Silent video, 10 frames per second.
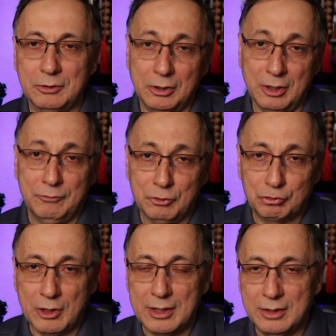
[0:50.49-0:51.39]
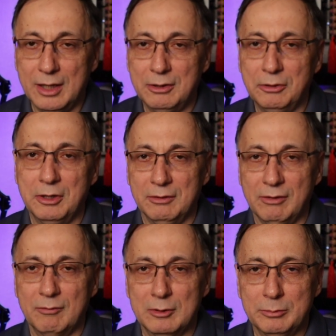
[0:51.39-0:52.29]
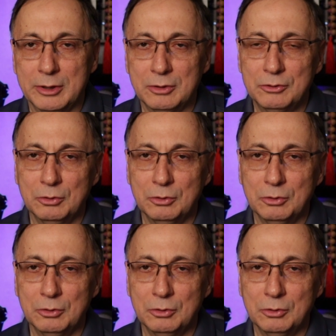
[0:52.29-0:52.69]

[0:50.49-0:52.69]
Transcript: That if you're trying that, the 35mm.